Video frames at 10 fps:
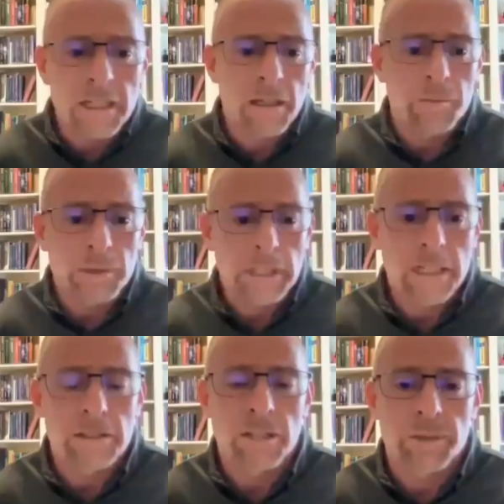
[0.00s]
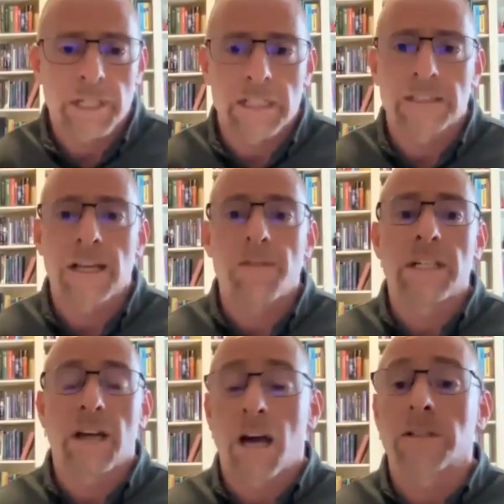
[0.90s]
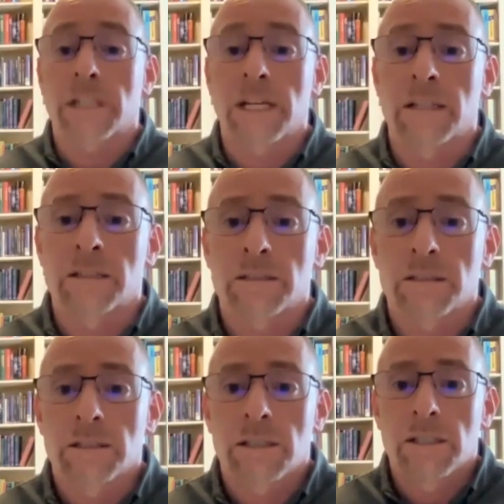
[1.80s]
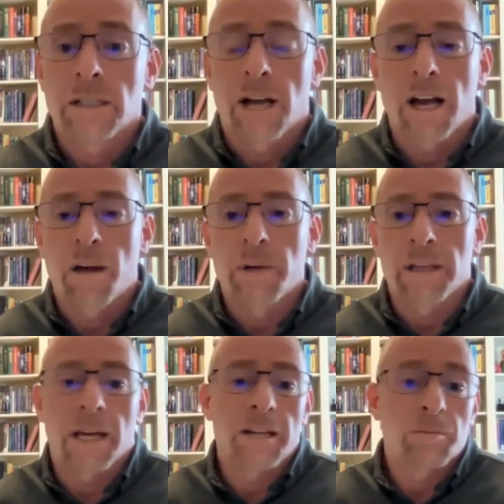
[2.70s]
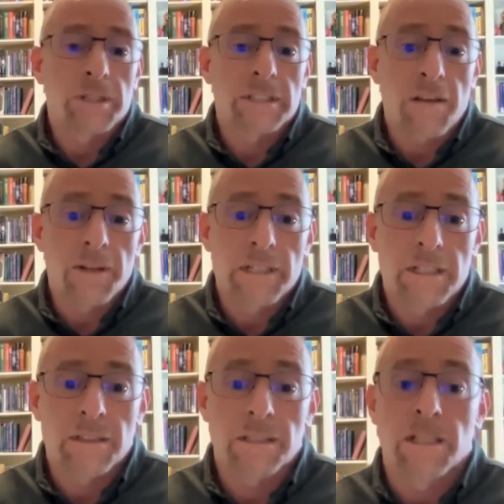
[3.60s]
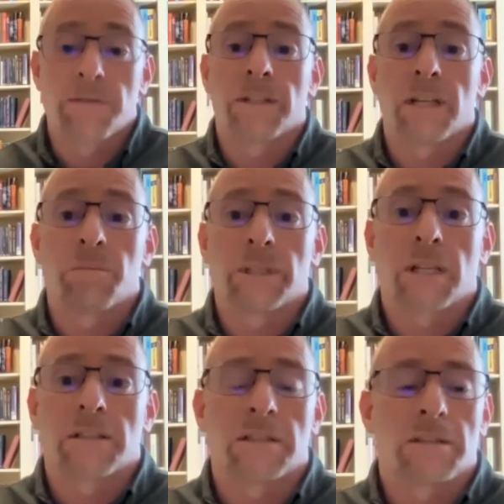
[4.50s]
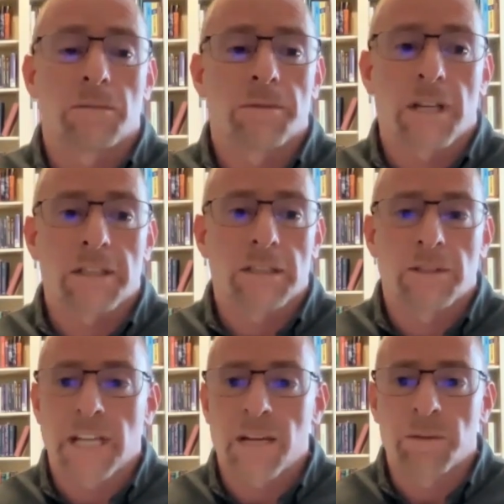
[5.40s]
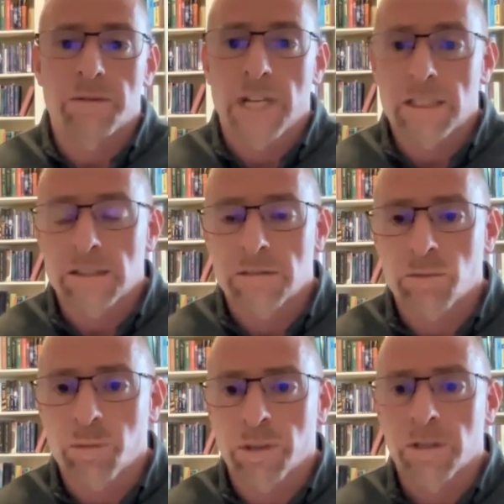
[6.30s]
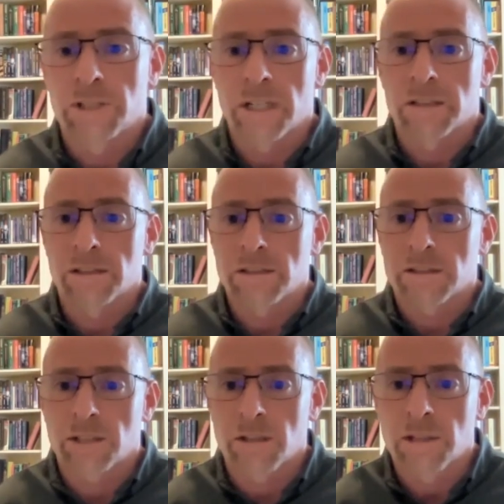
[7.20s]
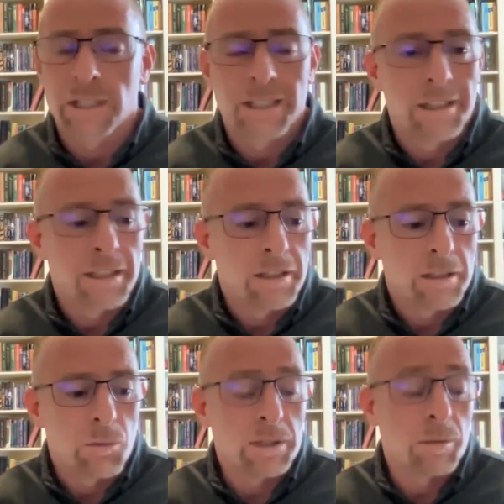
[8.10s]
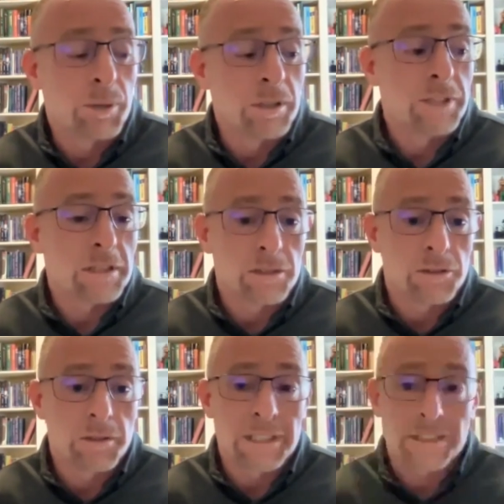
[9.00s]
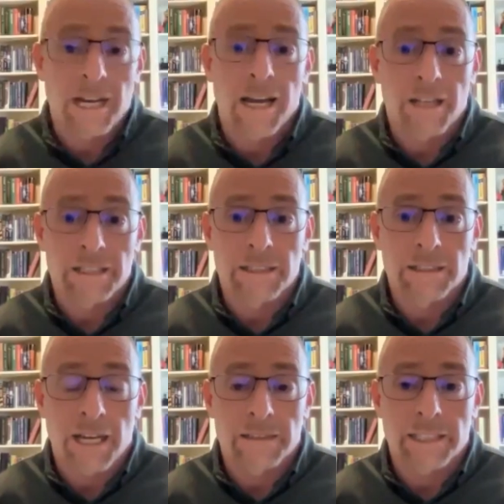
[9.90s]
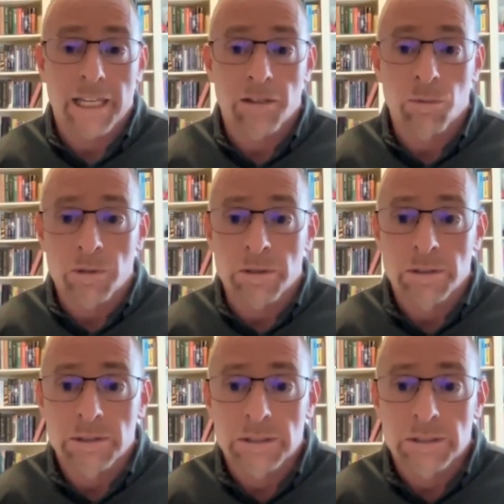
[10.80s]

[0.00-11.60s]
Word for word: had um, he had subjugated 70 other kings um, and that number 70 is significant because it's a reflection of the table of nations from the book of Genesis. And so what the book of Judges is doing is stylizing this guy as the king of the world.